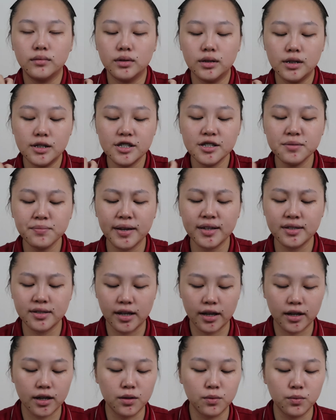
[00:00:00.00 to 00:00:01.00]
This is my
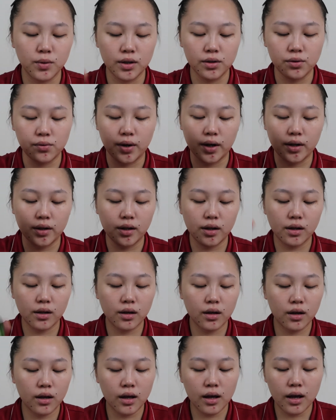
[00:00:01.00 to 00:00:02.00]
second one already.
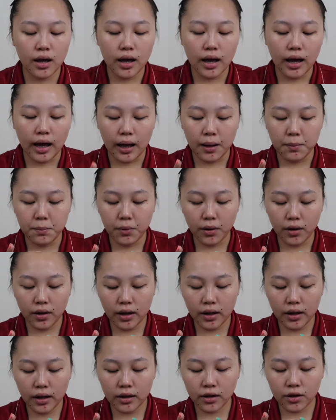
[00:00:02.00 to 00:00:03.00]
I bought
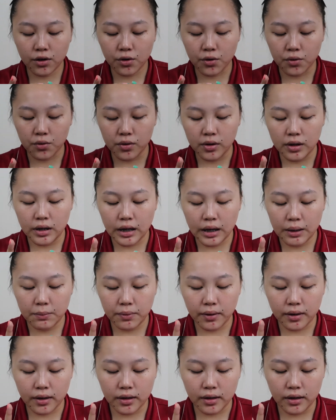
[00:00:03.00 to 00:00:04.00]
it in Korea
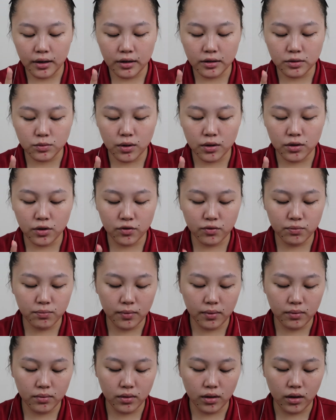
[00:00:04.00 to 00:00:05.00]
because one of
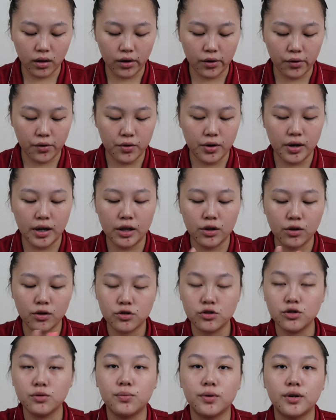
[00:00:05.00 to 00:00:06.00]
the Korean
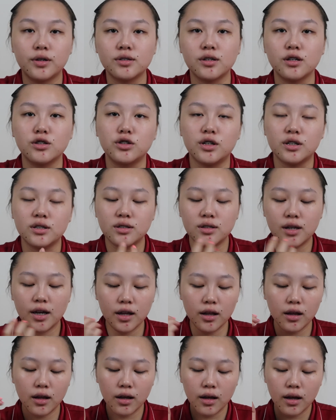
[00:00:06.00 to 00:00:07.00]
YouTubers
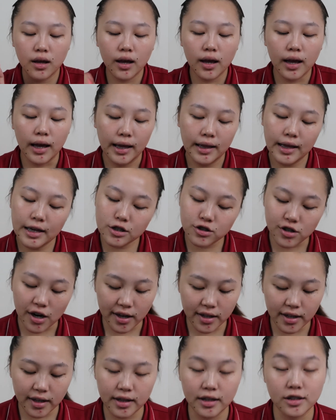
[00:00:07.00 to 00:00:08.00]
suggested, and I
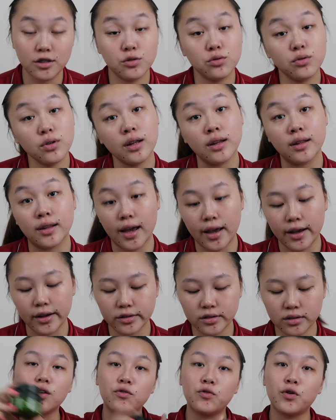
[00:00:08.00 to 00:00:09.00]
tried it. It's really
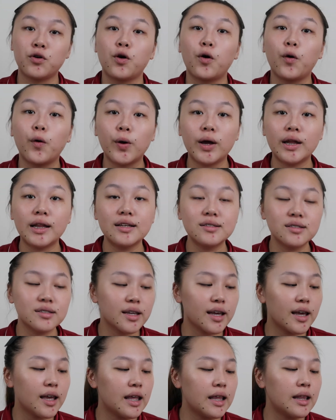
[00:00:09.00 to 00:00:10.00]
nice. If you're oily
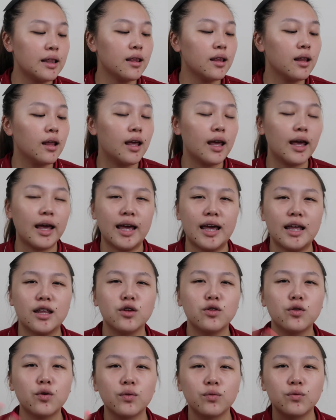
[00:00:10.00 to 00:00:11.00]
skin and
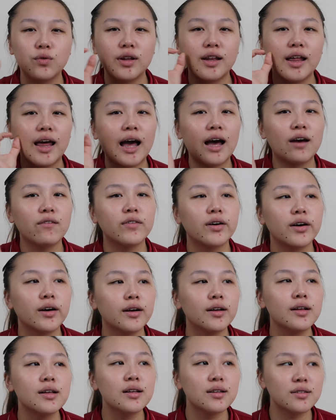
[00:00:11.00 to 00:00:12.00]
you don't really have
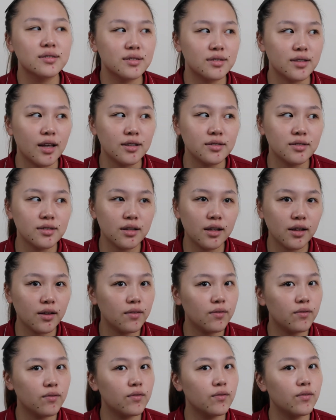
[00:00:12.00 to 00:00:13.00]
a
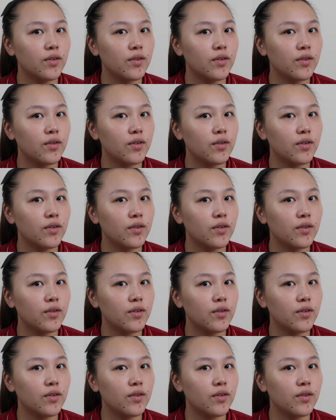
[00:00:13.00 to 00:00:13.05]
sensitive